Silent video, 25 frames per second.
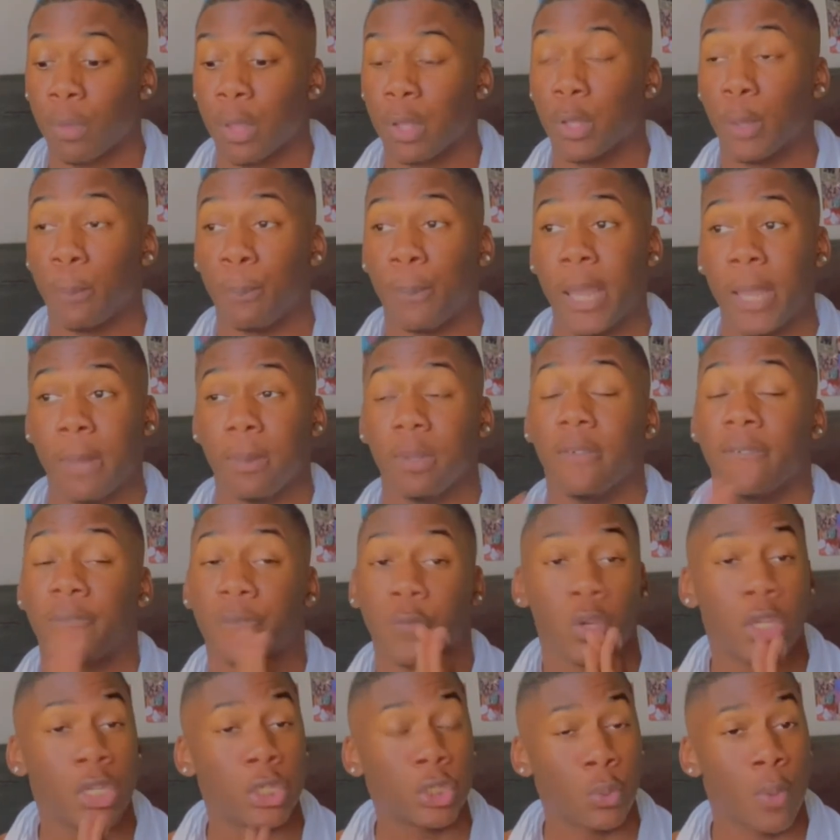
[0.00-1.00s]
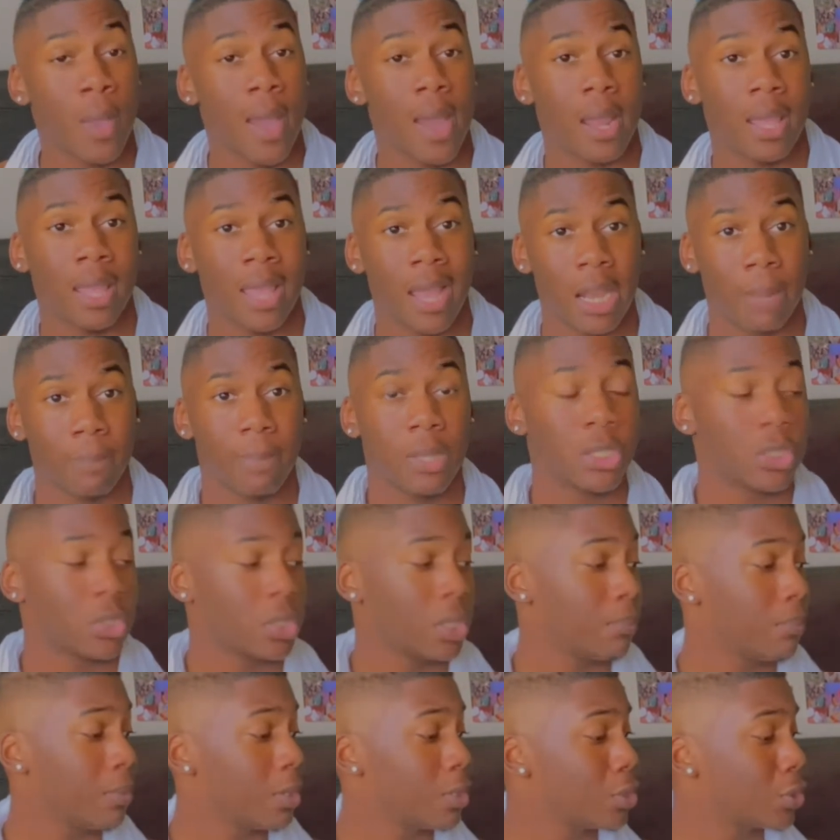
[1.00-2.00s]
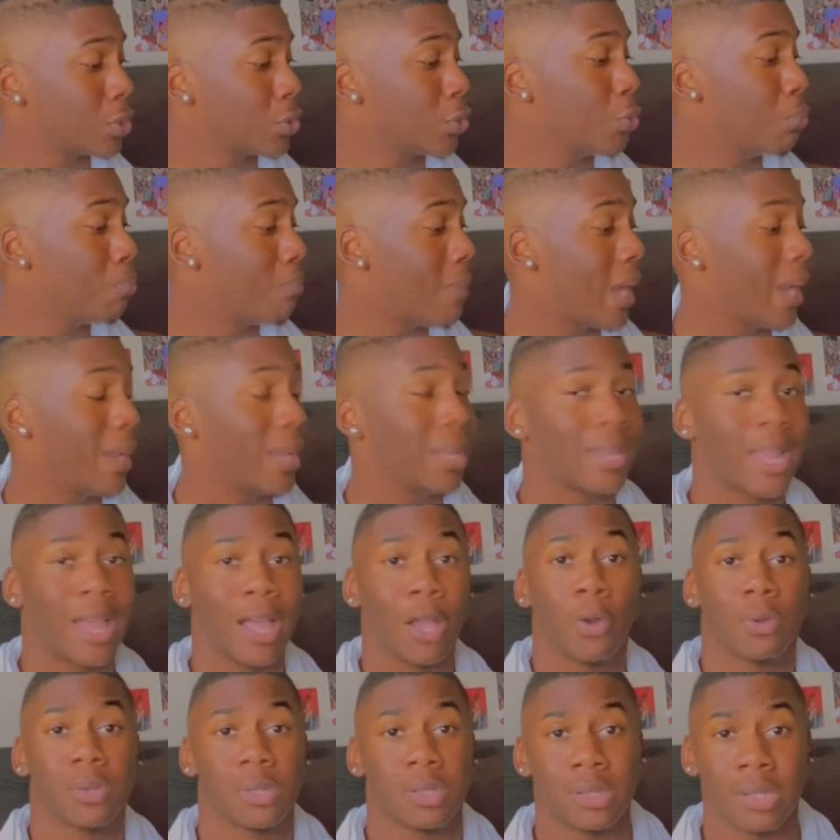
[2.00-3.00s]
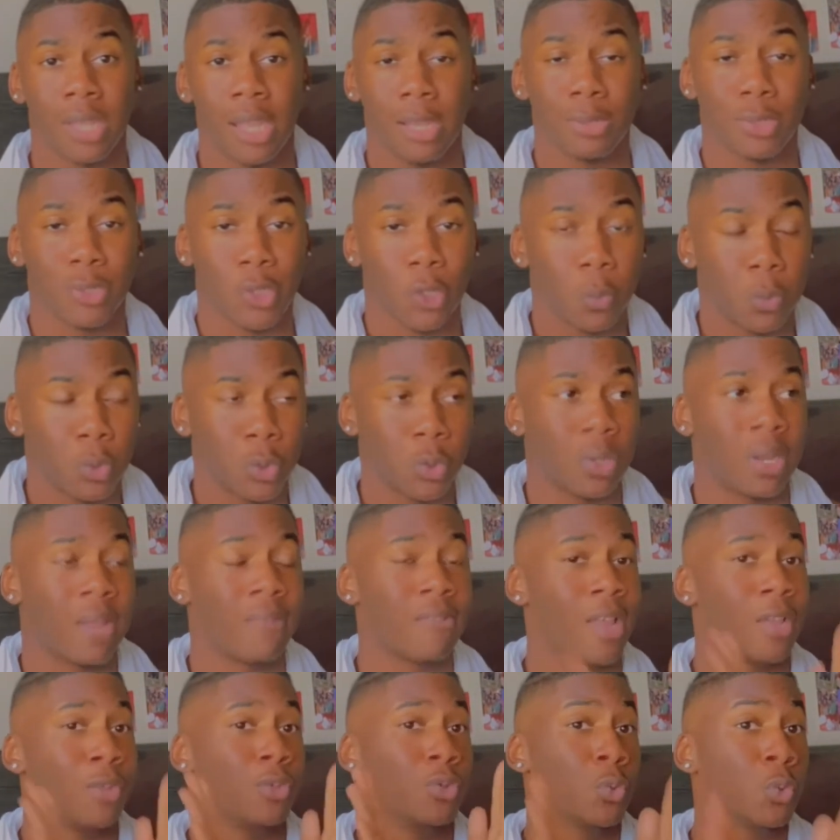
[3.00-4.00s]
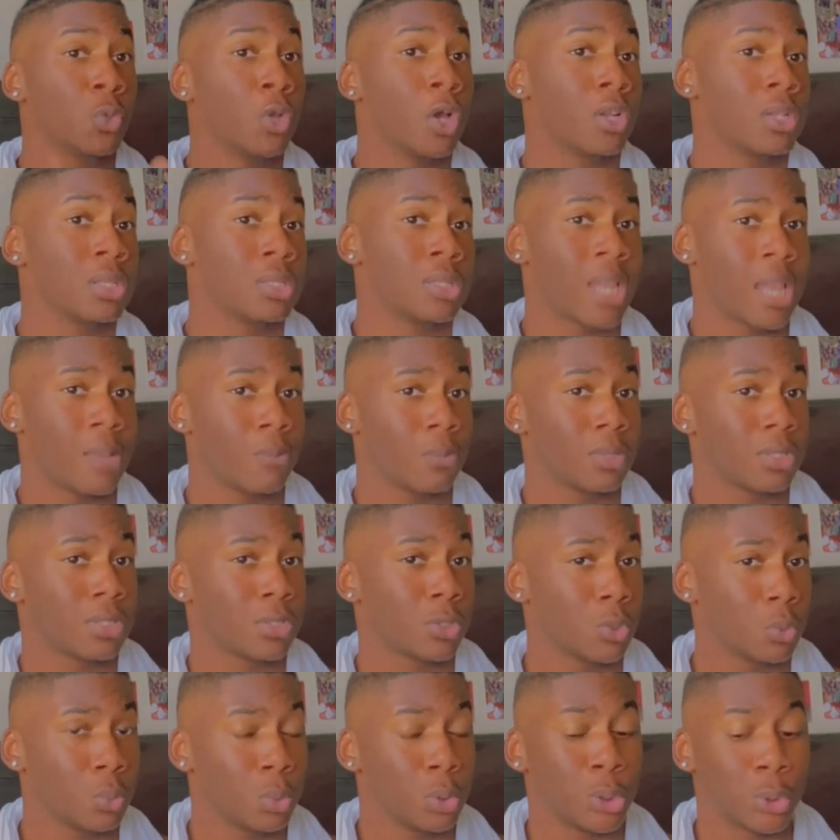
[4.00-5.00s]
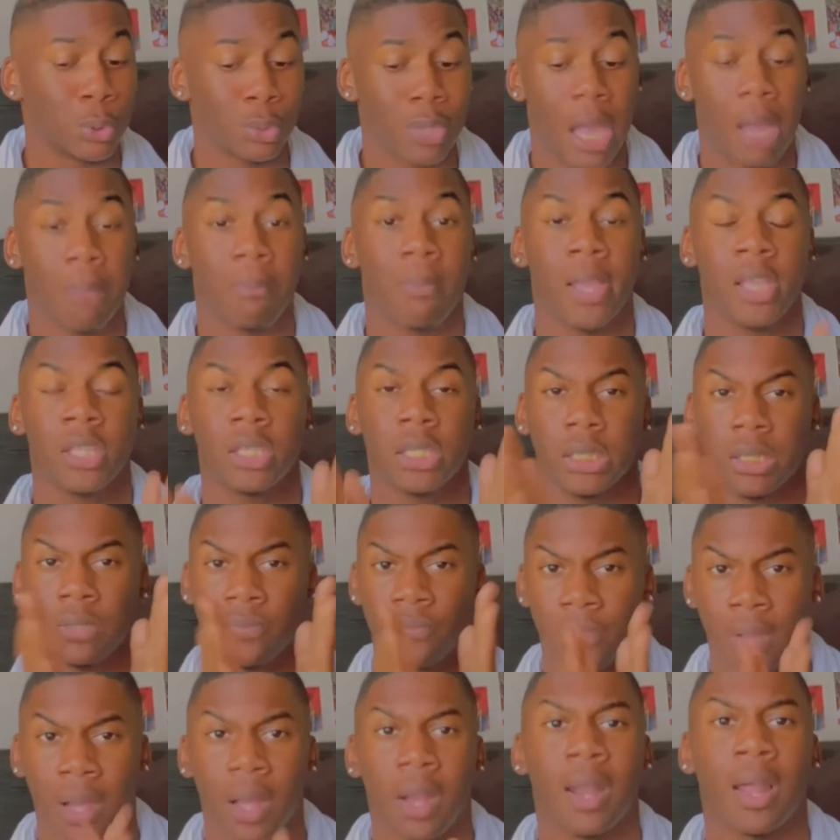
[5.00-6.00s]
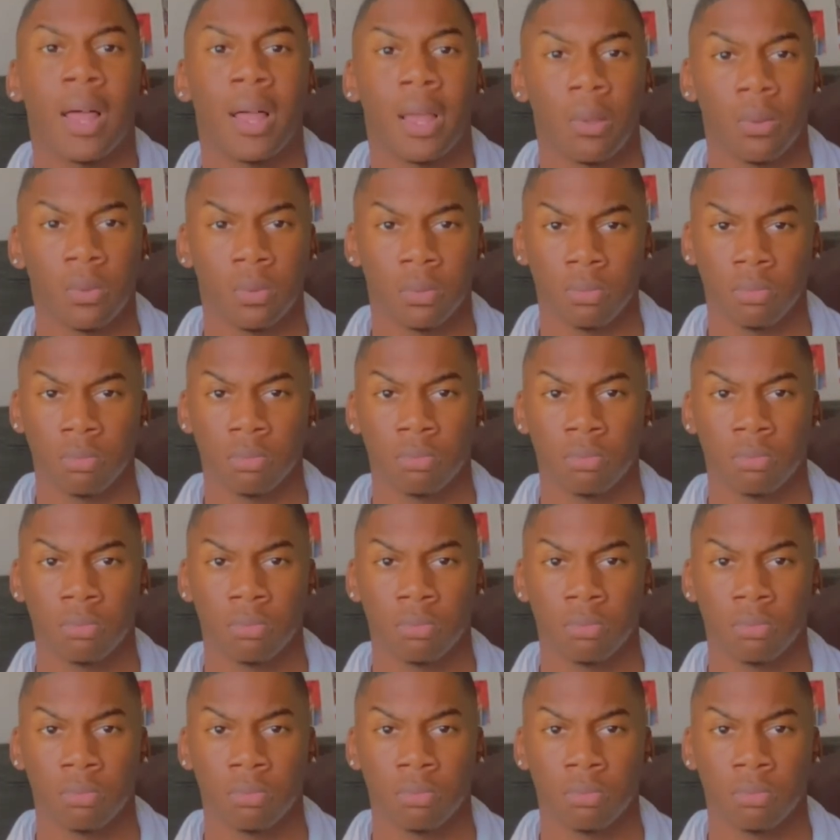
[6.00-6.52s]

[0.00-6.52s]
the pe- the friends you had in elementary and middle school might not go to the same school with you, and if they do go to the same school with you, y'all might just fall out.